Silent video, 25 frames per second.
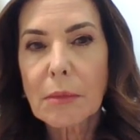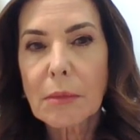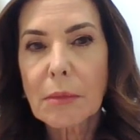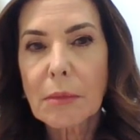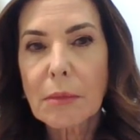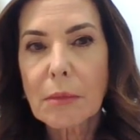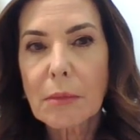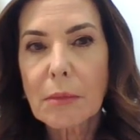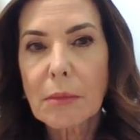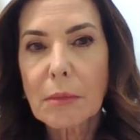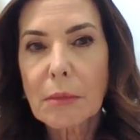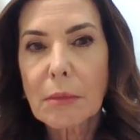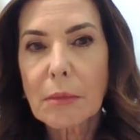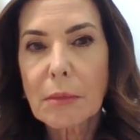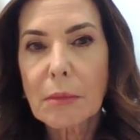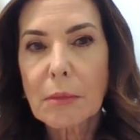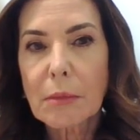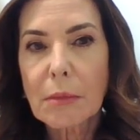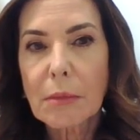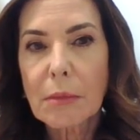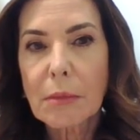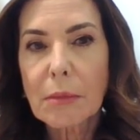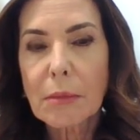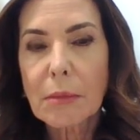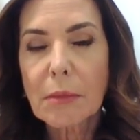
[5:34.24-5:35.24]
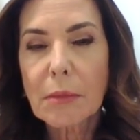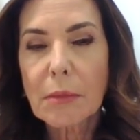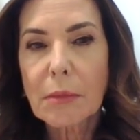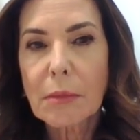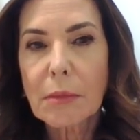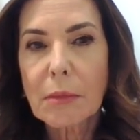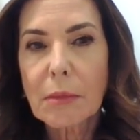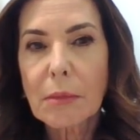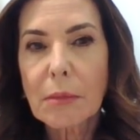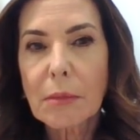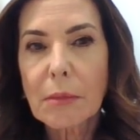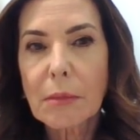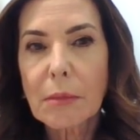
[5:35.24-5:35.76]

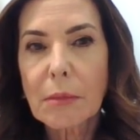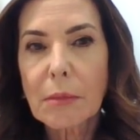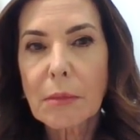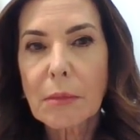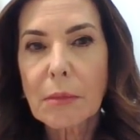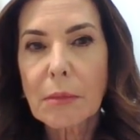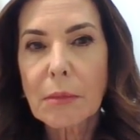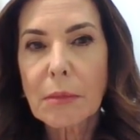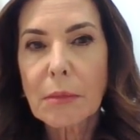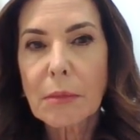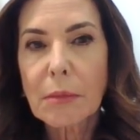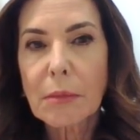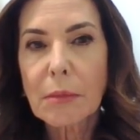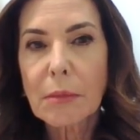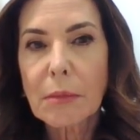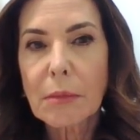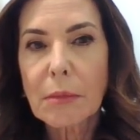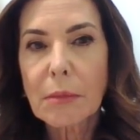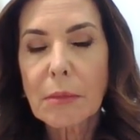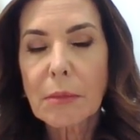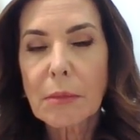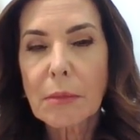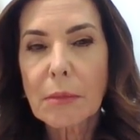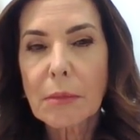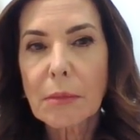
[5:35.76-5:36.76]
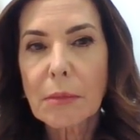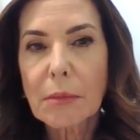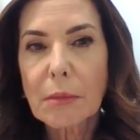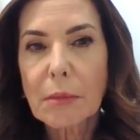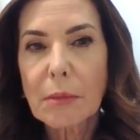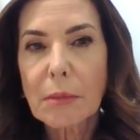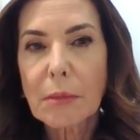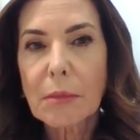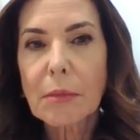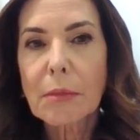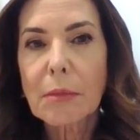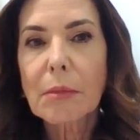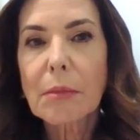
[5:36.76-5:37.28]

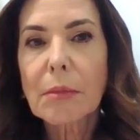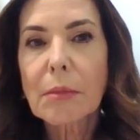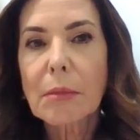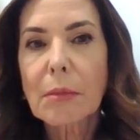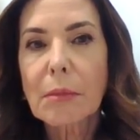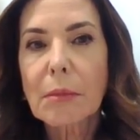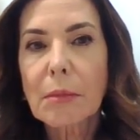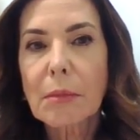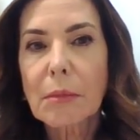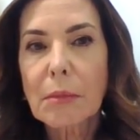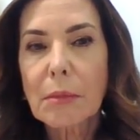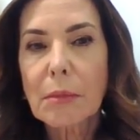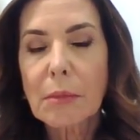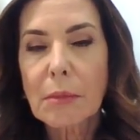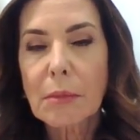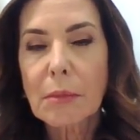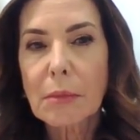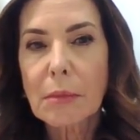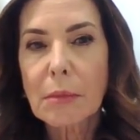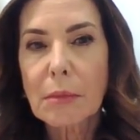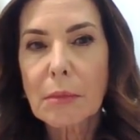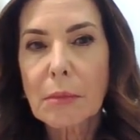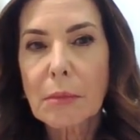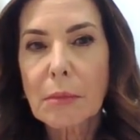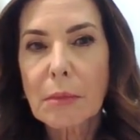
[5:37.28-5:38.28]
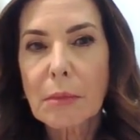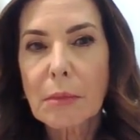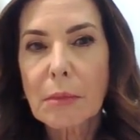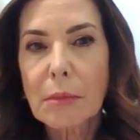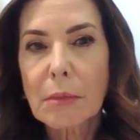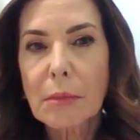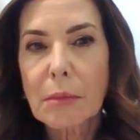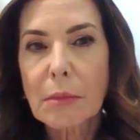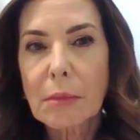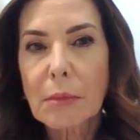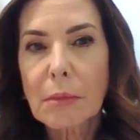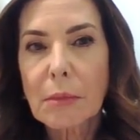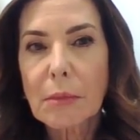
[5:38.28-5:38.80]

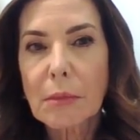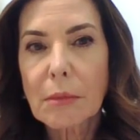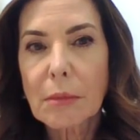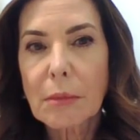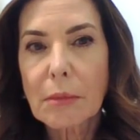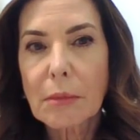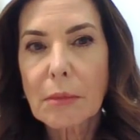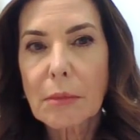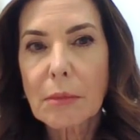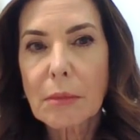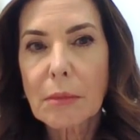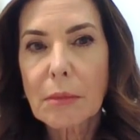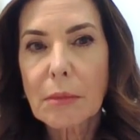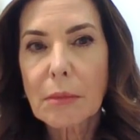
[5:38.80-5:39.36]
The person shown says nothing.